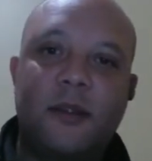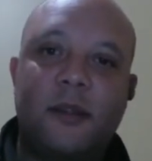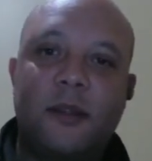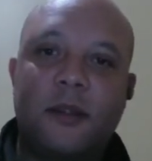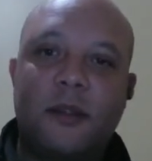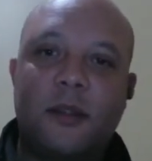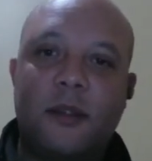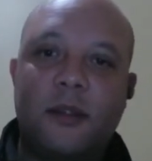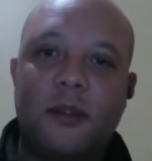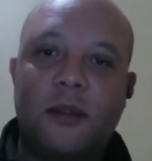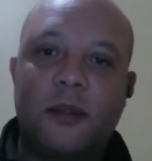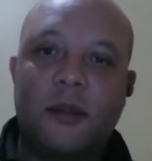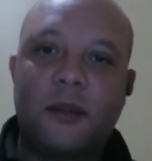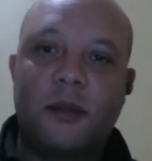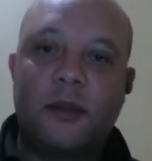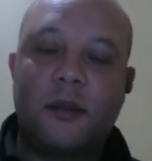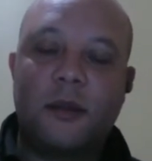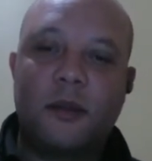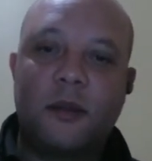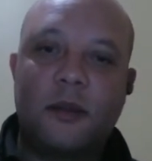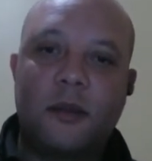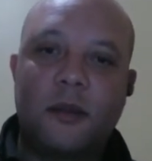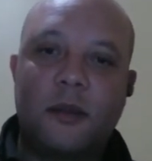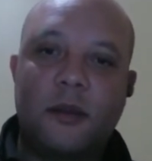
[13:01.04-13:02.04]

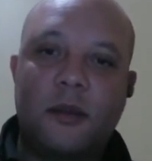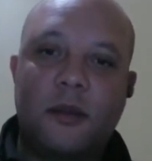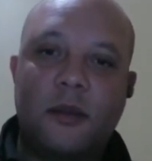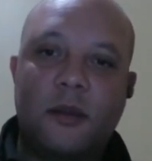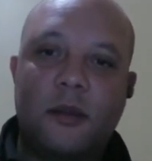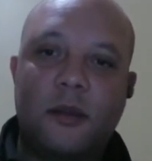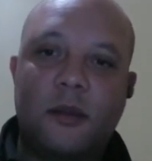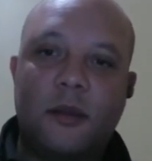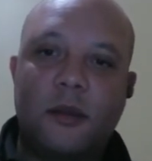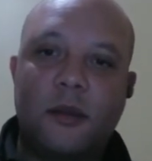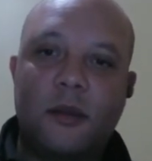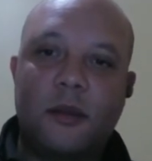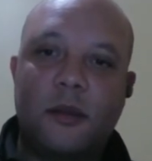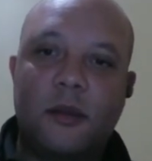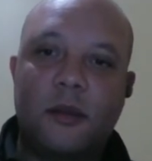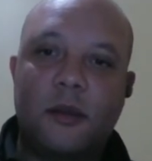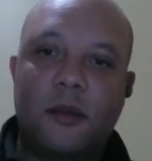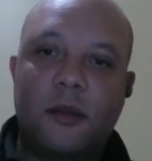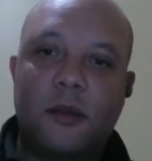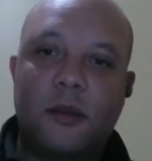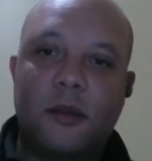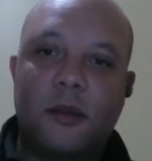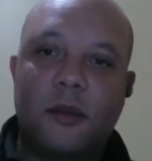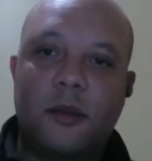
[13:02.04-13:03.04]

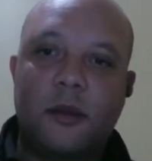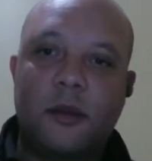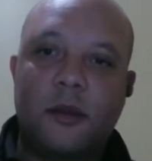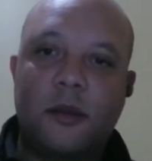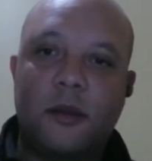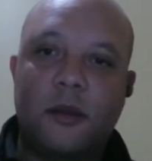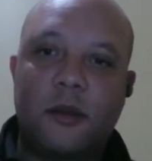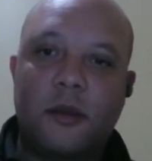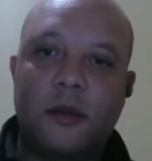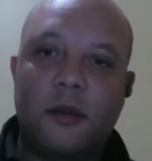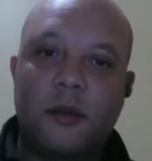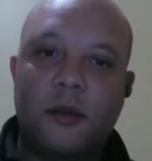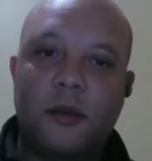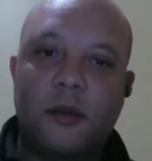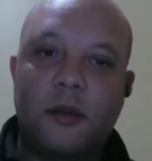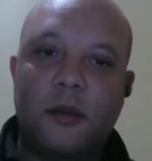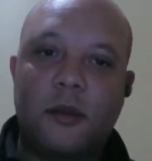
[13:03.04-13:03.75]
(silent)